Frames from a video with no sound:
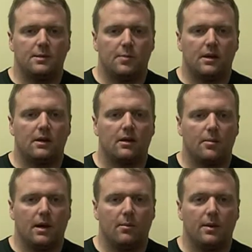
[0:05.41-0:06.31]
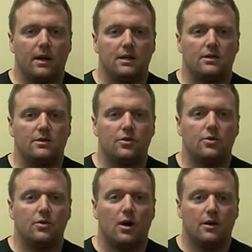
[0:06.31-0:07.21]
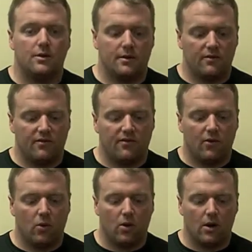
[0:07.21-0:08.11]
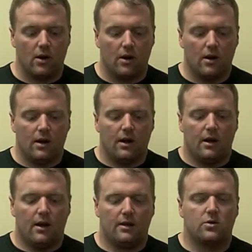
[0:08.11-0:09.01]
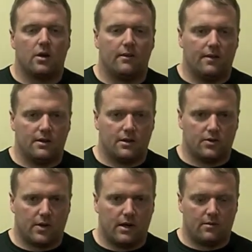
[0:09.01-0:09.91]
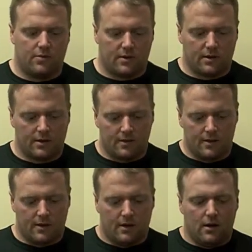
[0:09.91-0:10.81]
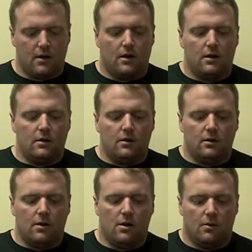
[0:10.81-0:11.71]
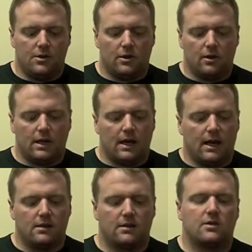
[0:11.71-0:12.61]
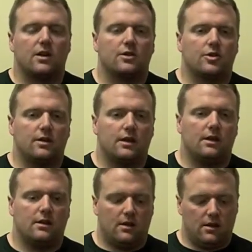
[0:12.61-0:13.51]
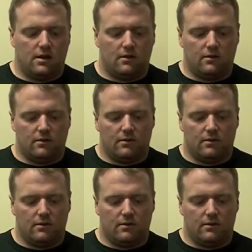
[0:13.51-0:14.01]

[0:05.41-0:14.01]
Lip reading: speaking about page 204 in the Triphasic Training Book. What you're looking at is essentially the